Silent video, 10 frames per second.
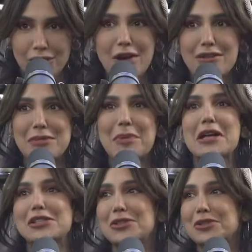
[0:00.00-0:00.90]
Very
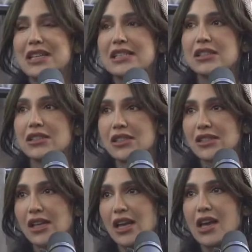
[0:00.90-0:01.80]
personal
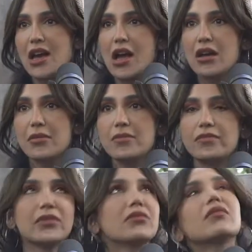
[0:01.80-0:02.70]
reasons. I
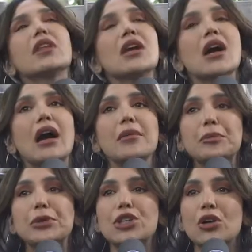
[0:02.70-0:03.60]

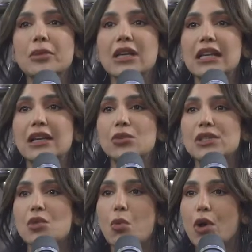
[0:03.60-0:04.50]
mean, predominantly, it
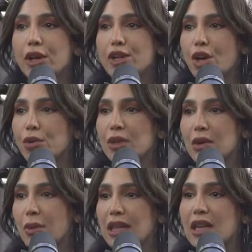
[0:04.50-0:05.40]
was the one and
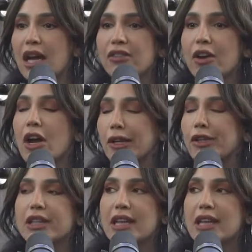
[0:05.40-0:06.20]
only way that I felt I could